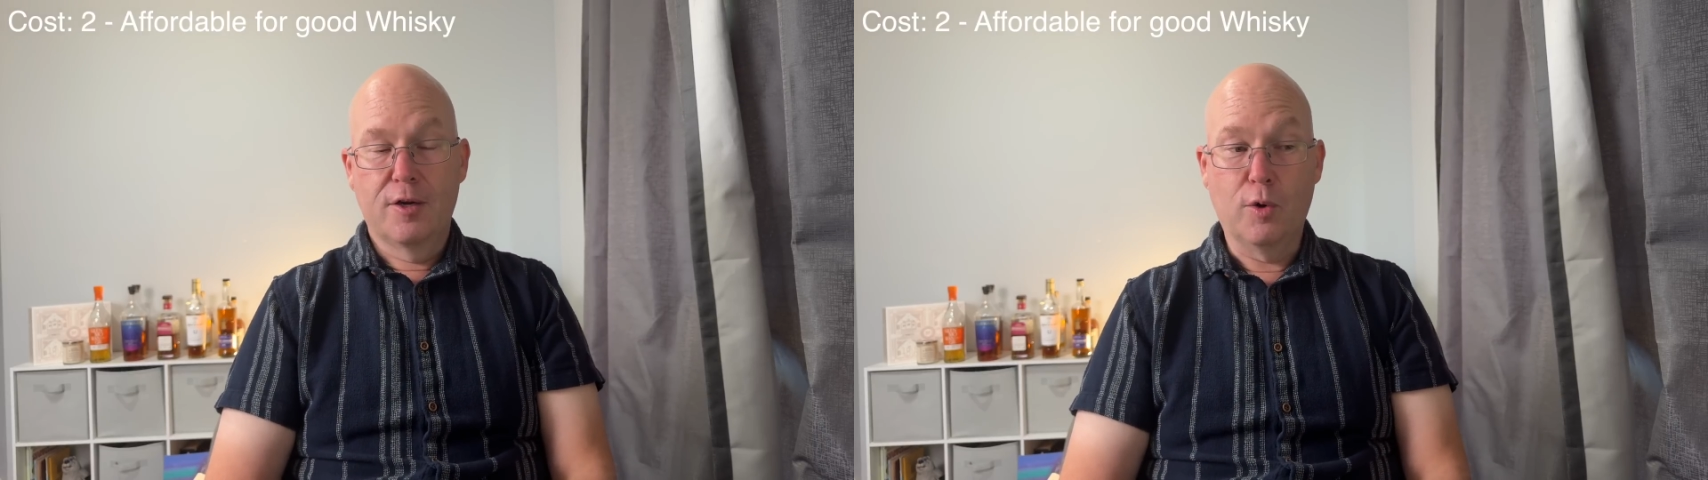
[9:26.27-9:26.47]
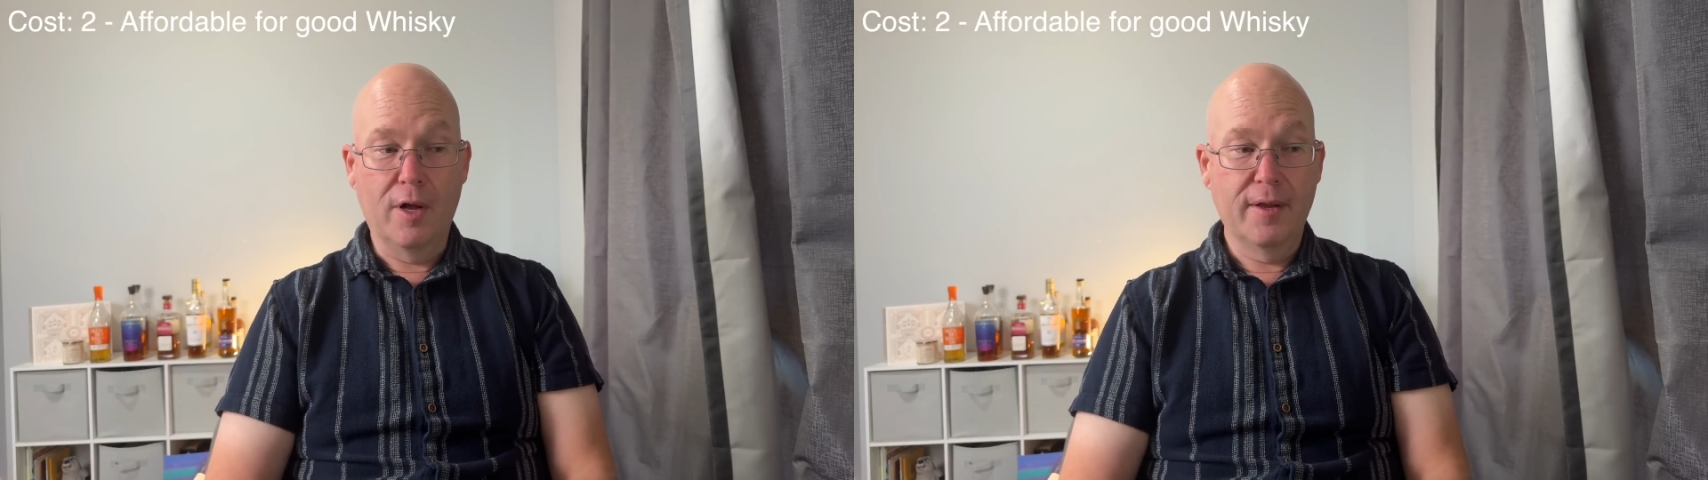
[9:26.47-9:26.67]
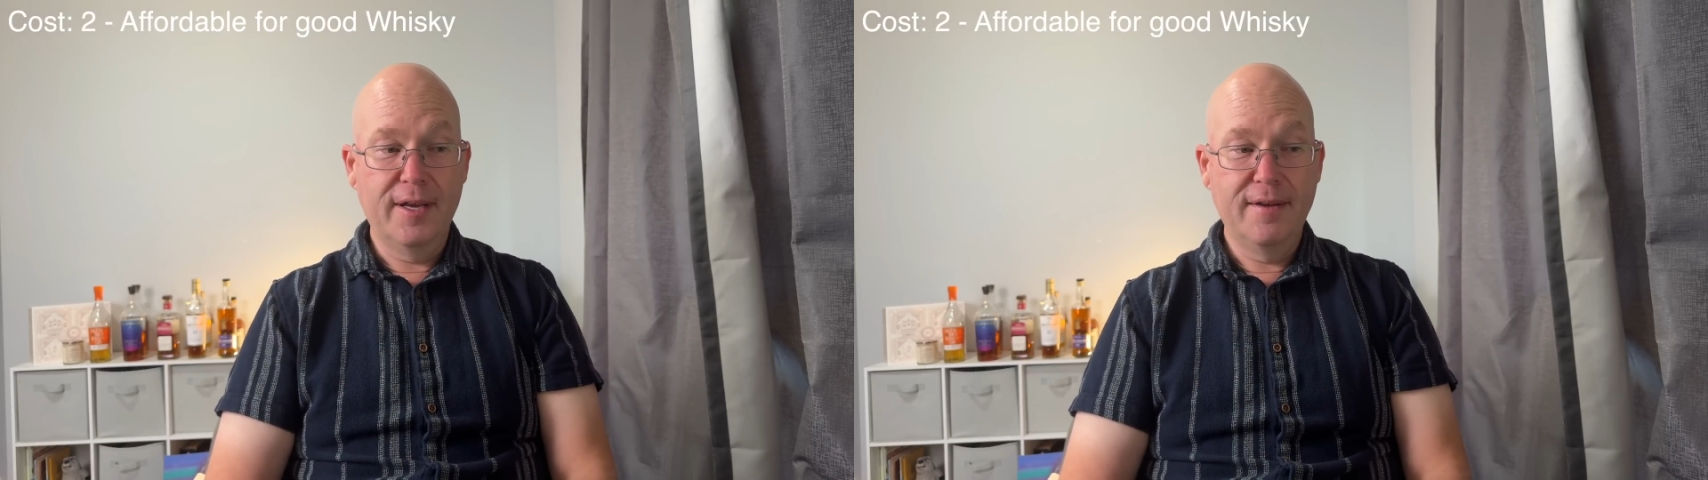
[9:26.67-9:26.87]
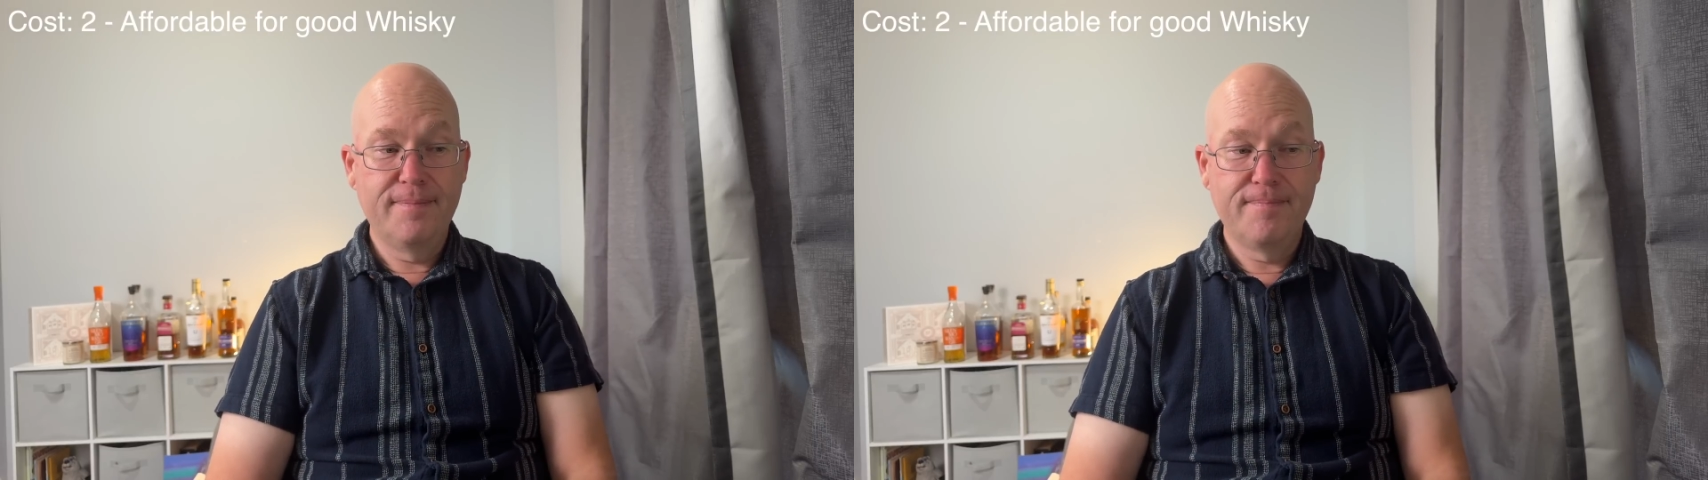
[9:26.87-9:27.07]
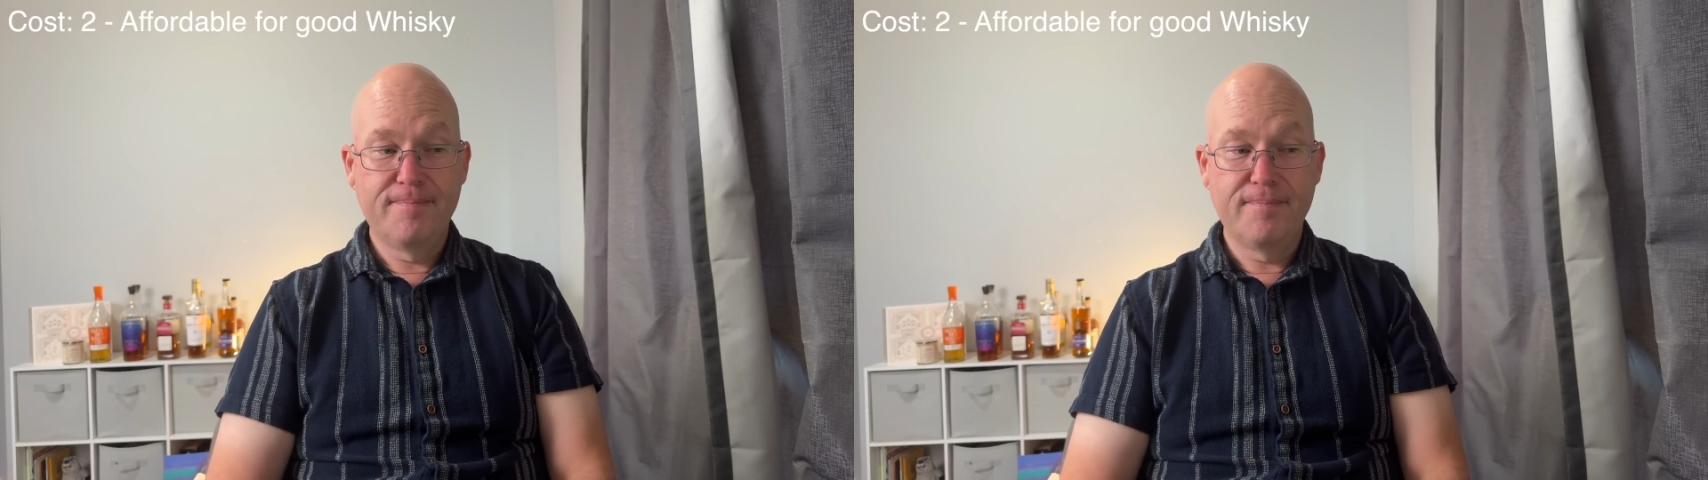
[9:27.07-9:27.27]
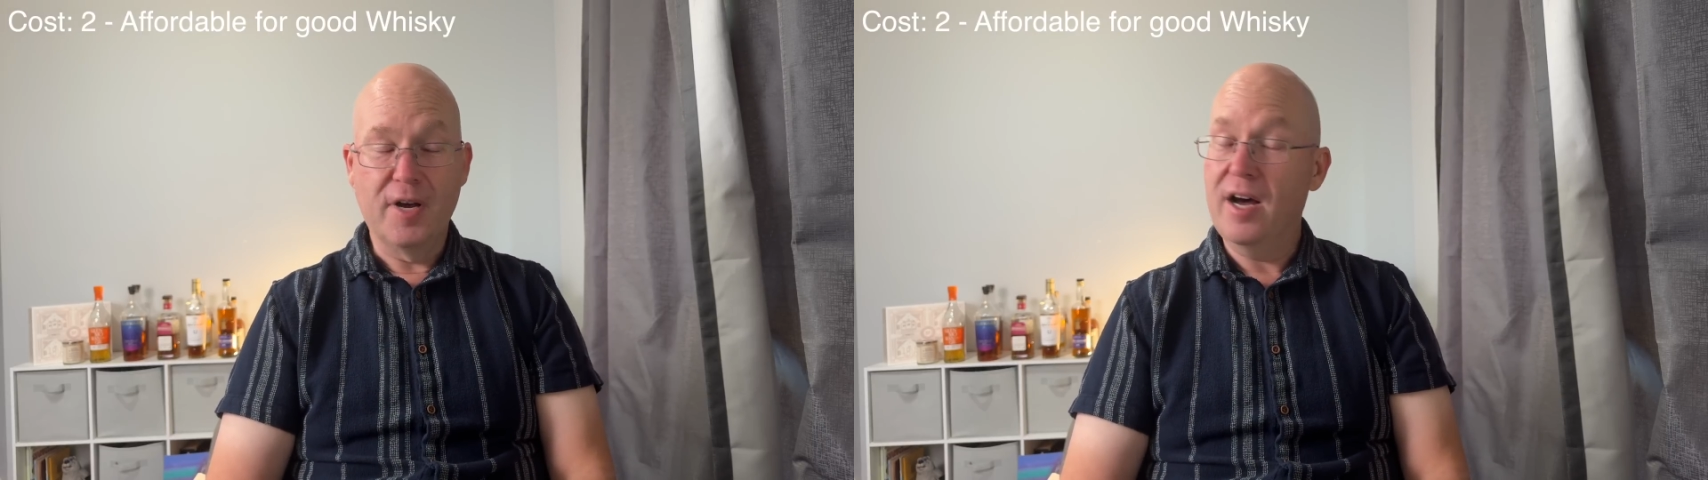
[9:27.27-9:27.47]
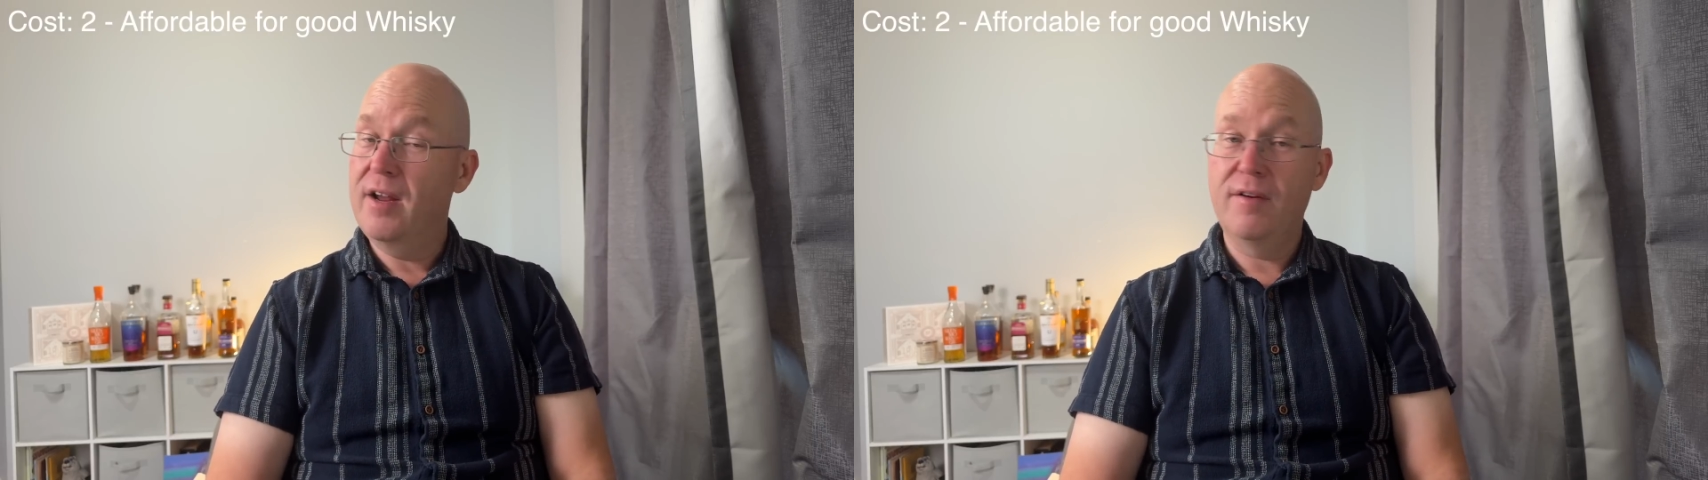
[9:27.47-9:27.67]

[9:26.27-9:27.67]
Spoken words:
Quality, I